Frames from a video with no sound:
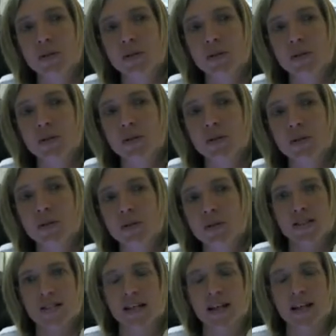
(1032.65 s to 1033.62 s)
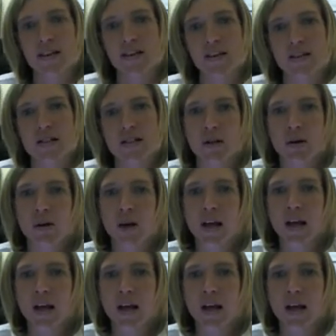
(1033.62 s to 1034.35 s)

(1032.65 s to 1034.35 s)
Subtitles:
how to pull this together. And so